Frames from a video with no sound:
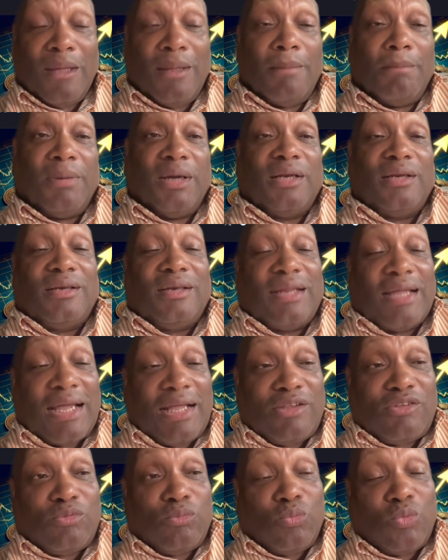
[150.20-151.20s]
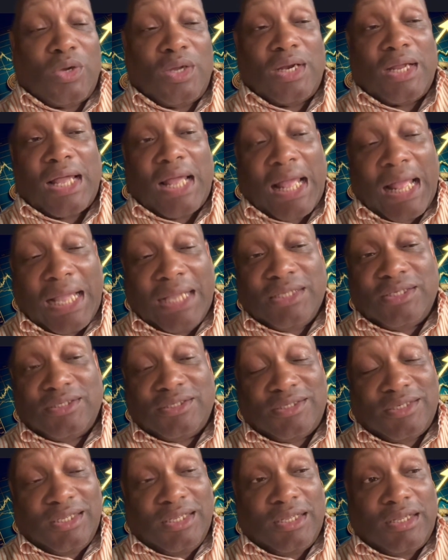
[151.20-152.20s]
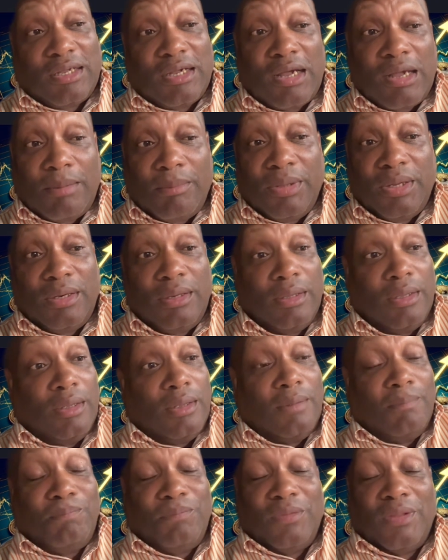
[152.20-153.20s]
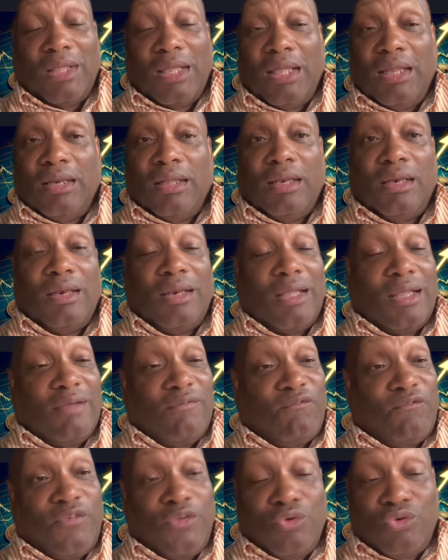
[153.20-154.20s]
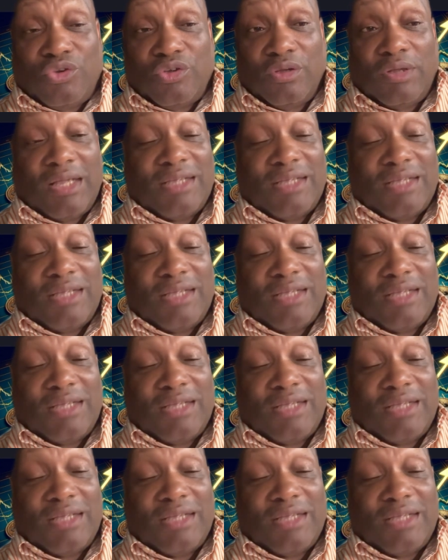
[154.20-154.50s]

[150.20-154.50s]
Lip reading: but that's what I see coming in the near future.